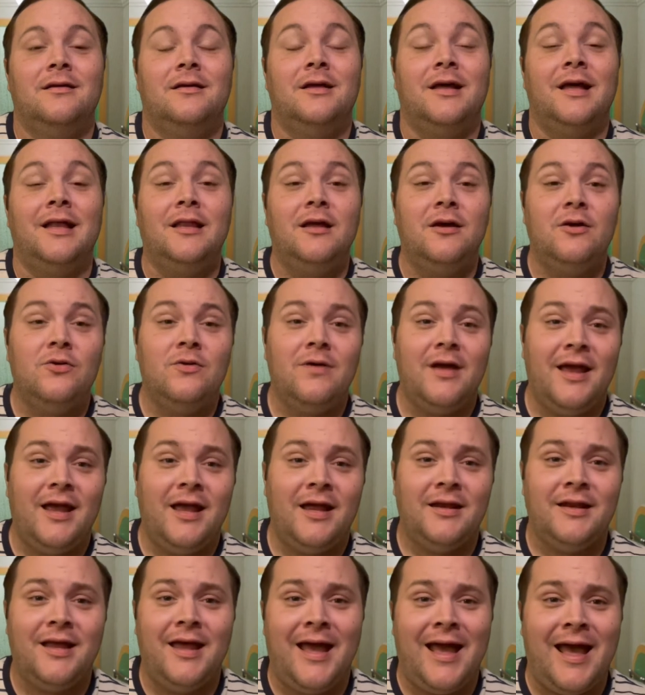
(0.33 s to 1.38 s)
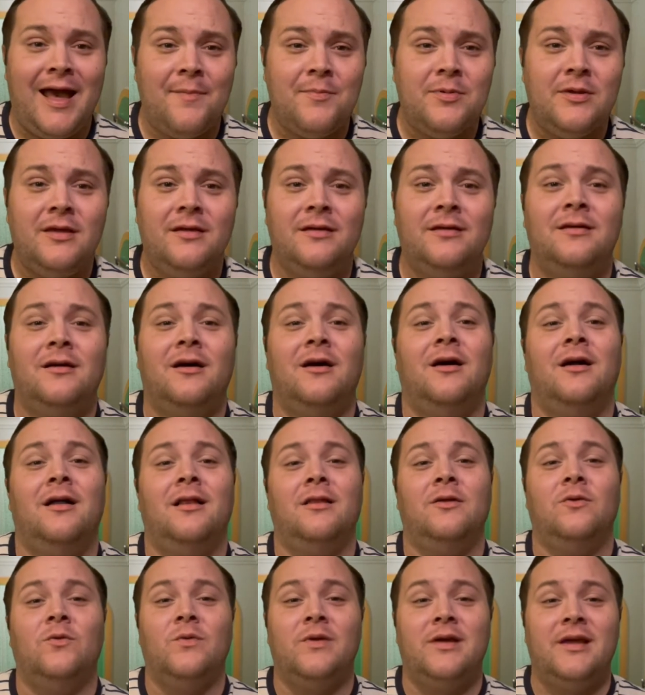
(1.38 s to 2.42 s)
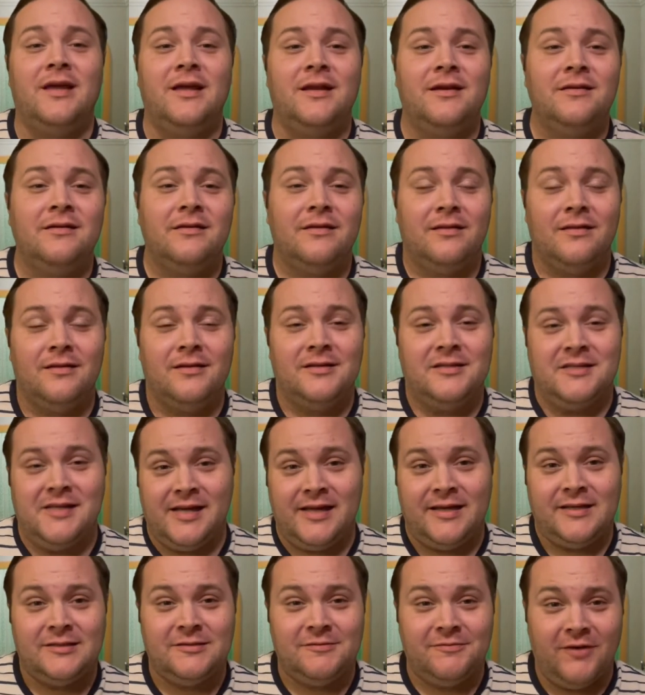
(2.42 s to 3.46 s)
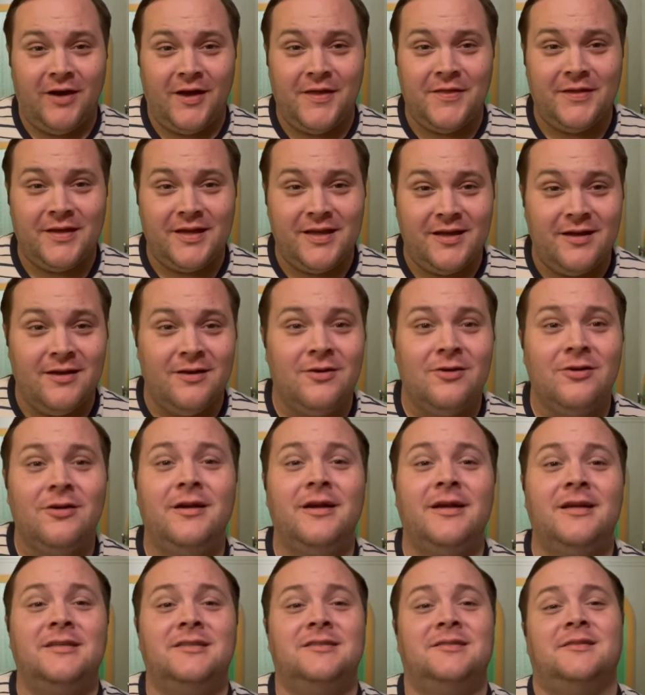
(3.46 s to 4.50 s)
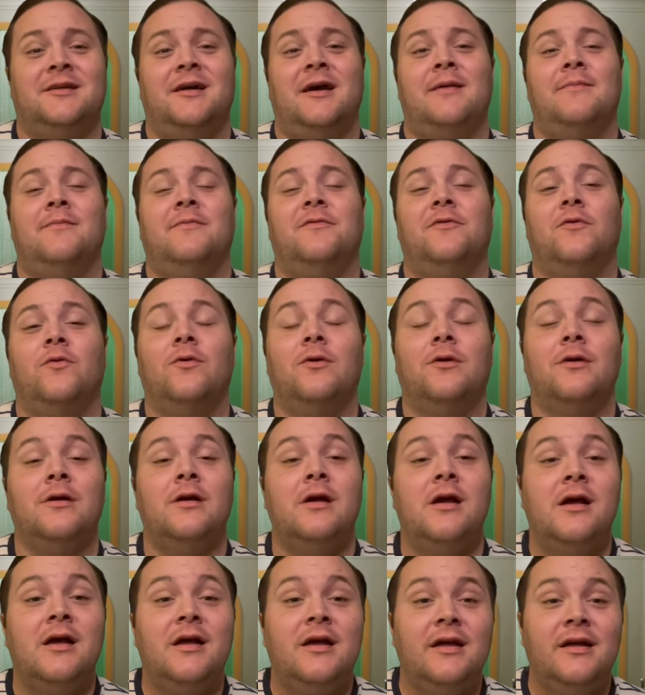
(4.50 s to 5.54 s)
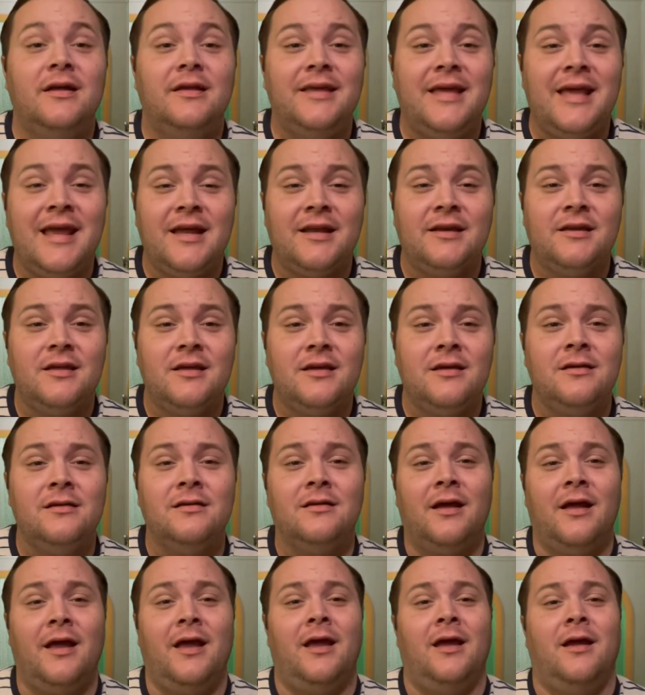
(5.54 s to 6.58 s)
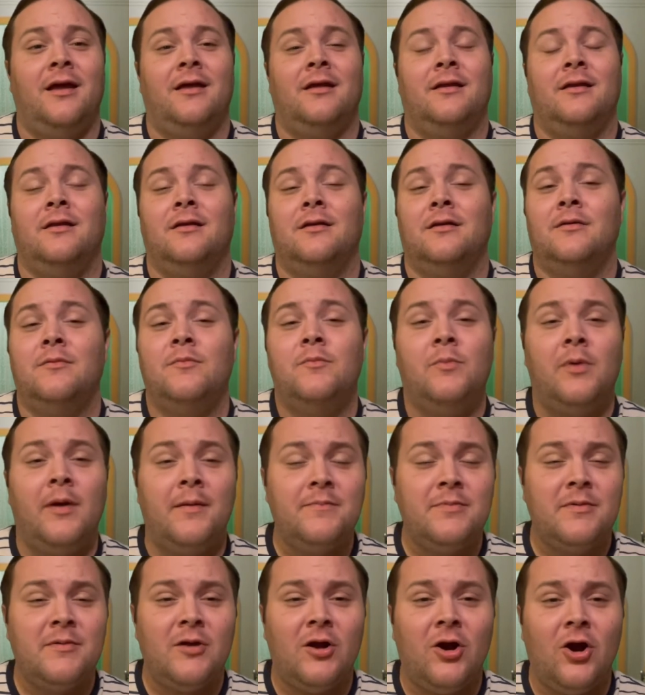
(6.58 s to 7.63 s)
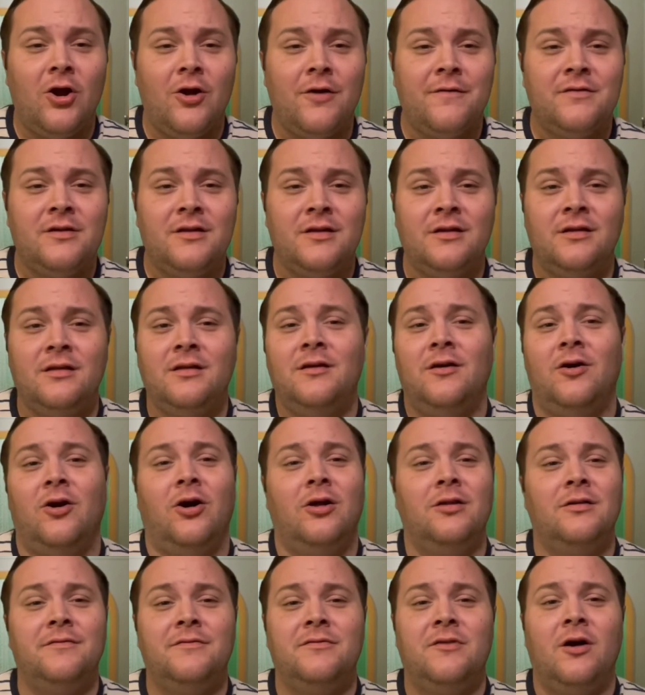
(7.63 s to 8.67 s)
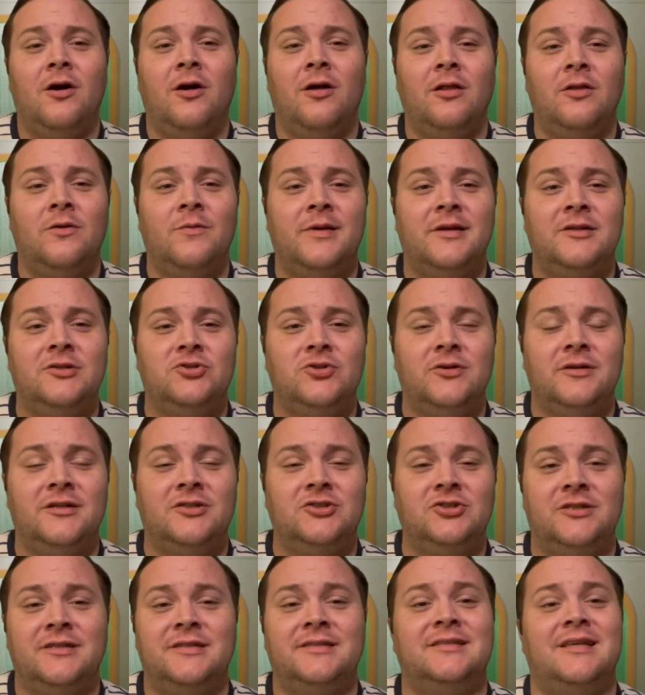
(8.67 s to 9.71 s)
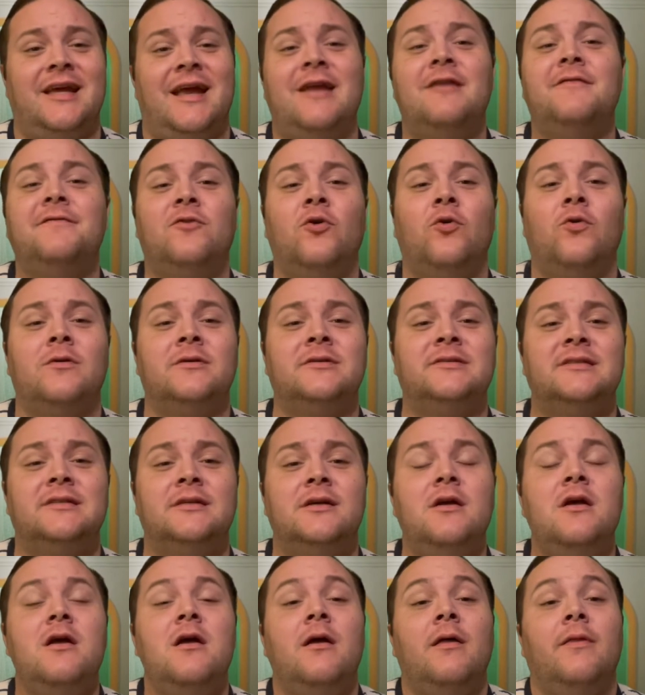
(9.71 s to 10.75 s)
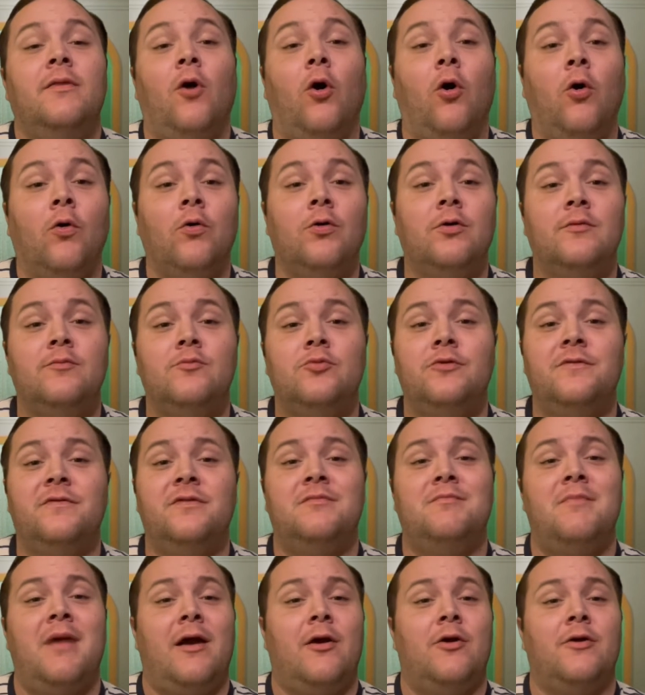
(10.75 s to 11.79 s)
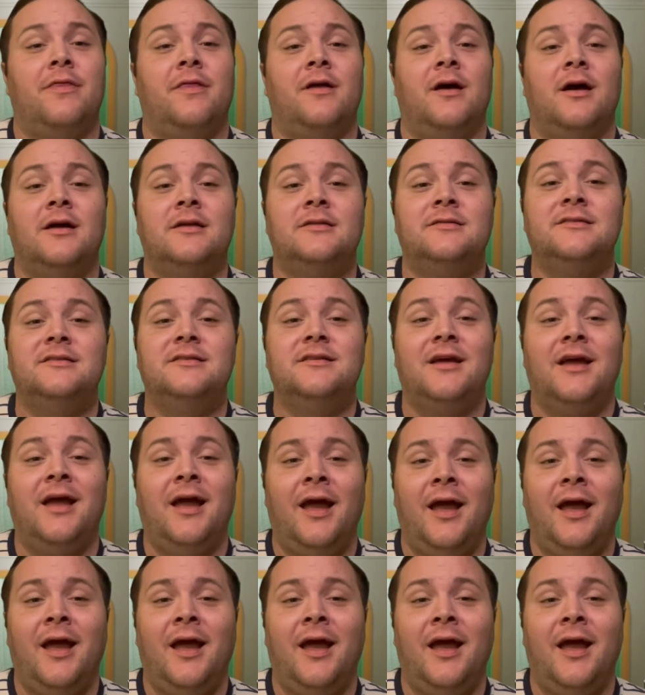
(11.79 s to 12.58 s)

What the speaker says: Hello and happy Halloween. The day is finally here. It is time for candy and pumpkin carving, all of the Halloween traditions, and of course, the horror movie marathons.